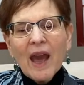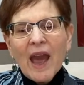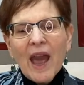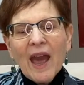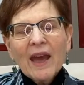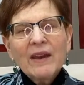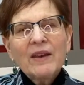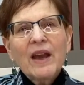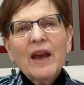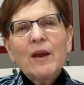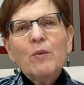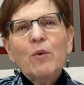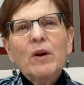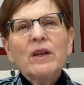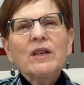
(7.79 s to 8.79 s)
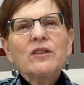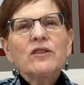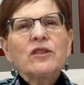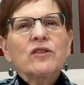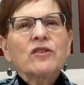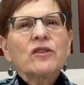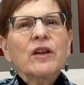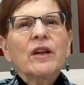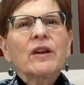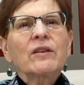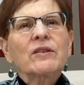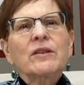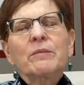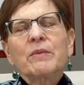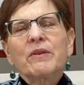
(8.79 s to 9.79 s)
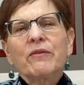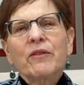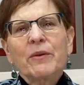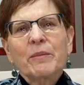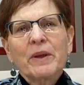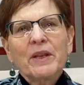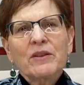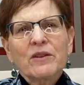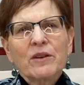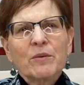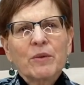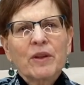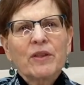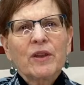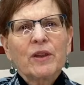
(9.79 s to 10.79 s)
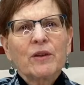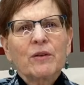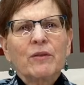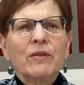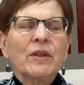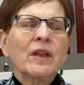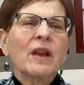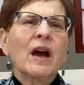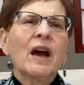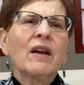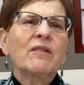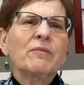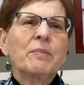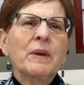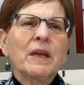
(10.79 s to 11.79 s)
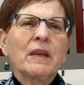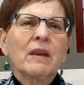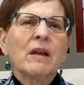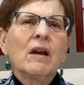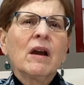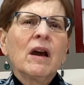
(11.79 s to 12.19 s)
And I wanted to share some information with you that I've been